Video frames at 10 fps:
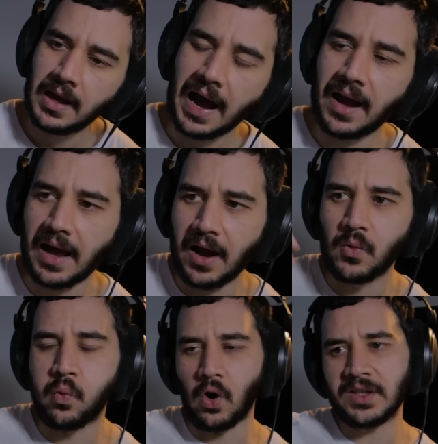I
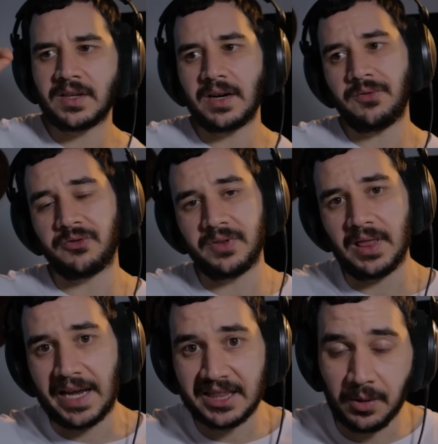wonder if,
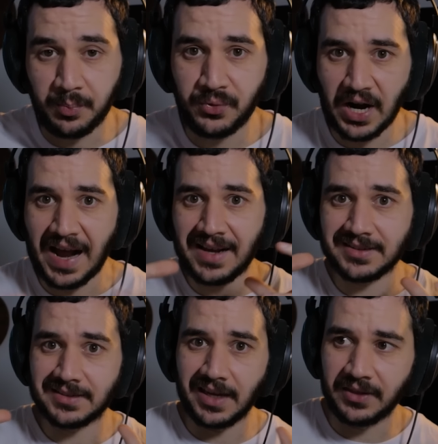like, the
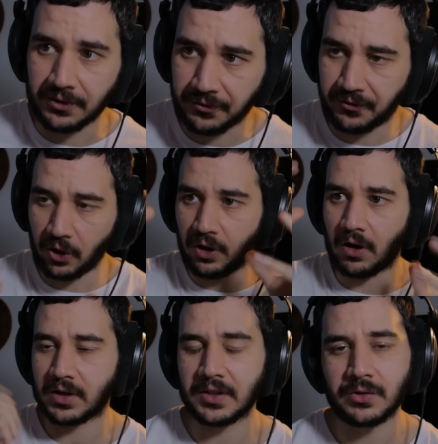brass and the full
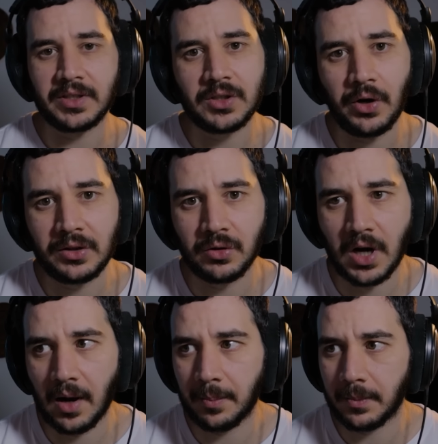orchestra is going to
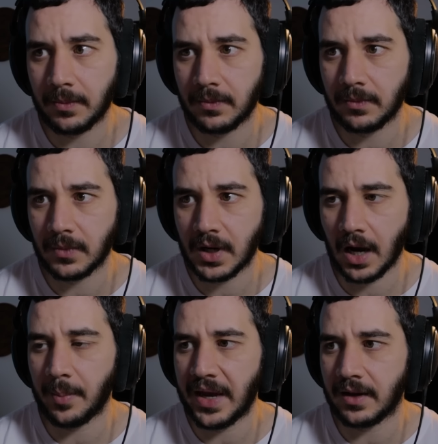come
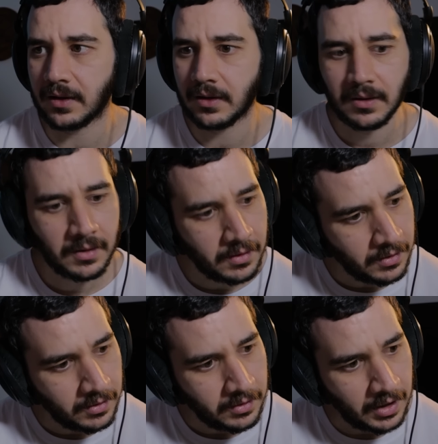in
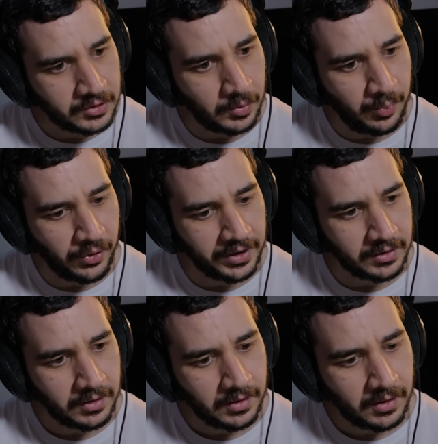at some point.
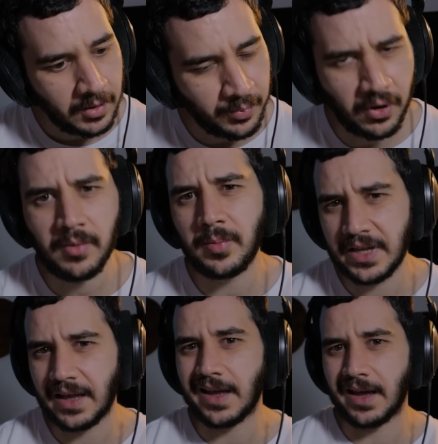
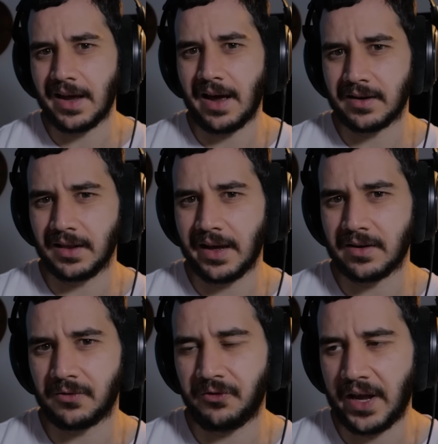Probably at a
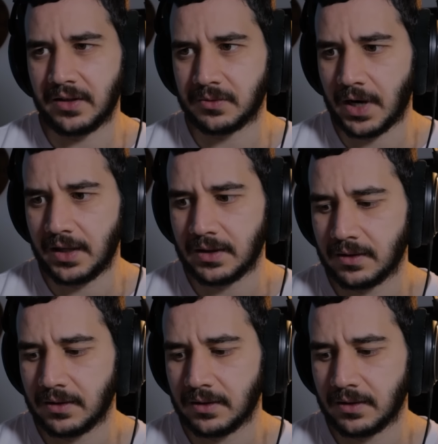later phase, right?